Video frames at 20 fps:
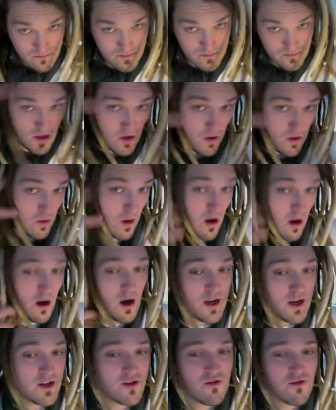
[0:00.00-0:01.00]
do
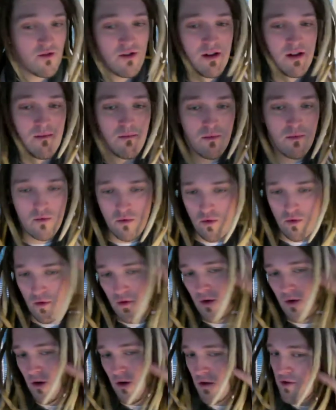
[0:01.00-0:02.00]
I trim or
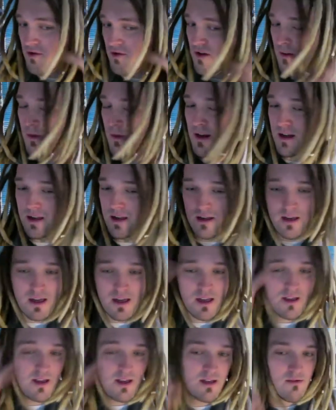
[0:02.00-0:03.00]
not trim? As you can see,
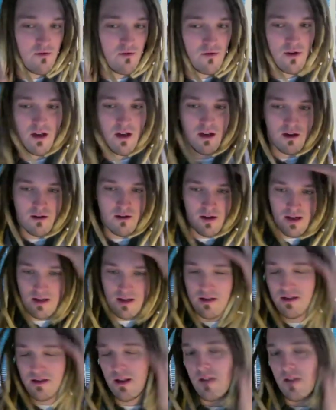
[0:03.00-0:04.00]
these are all kind of crazy
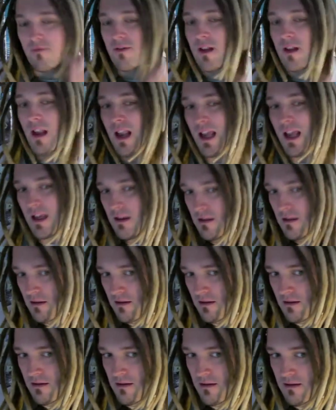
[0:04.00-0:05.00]
different
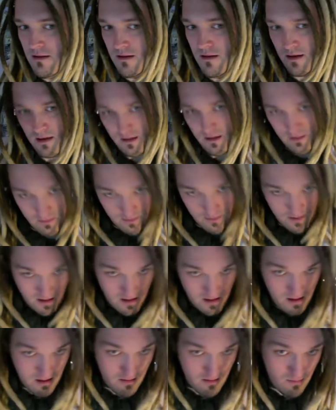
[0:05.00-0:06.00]
lengths. You know,
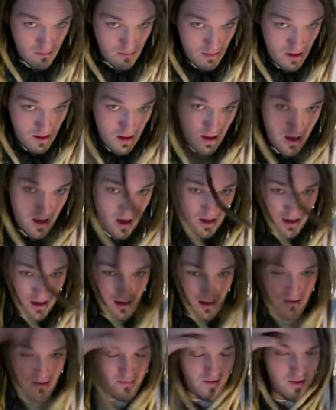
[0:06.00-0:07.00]
and I know
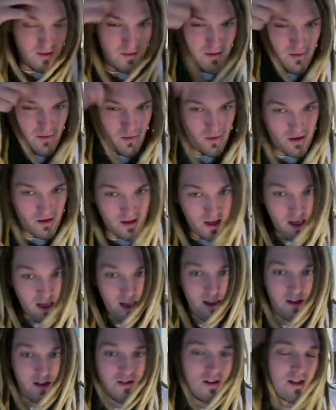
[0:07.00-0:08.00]
a few people, once they get the
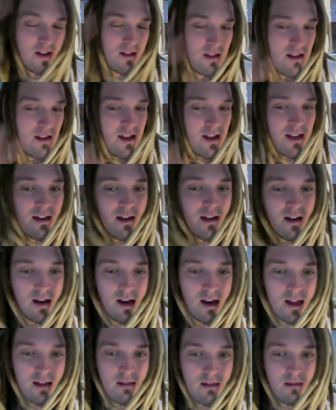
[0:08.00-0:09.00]
dress to this kind of
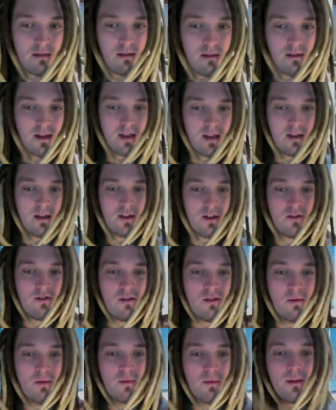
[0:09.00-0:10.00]
length, that they kind of
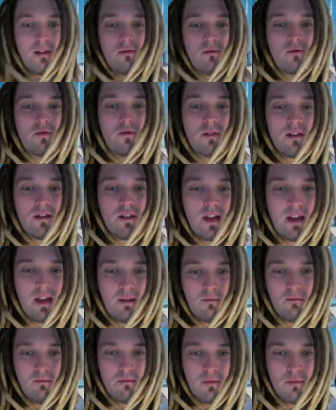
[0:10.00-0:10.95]
trim, so they're all the same